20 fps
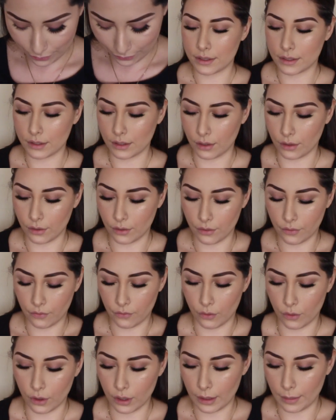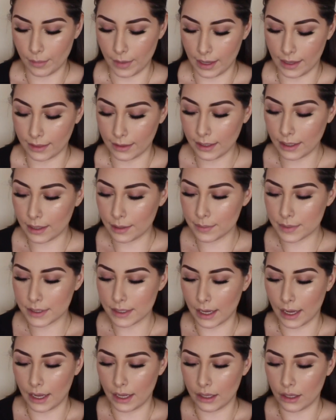So for my
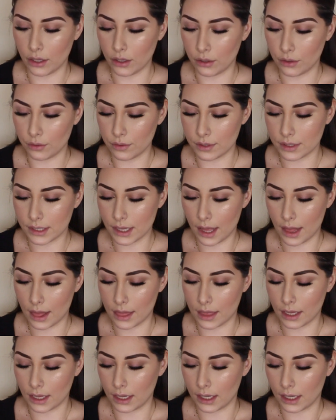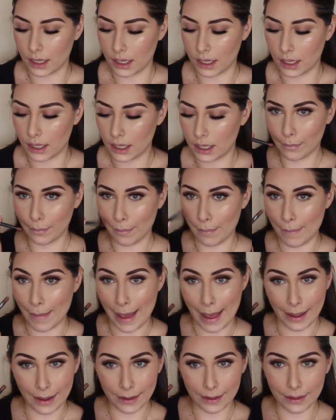lips, I use the
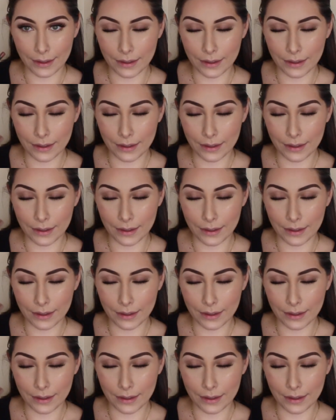MAC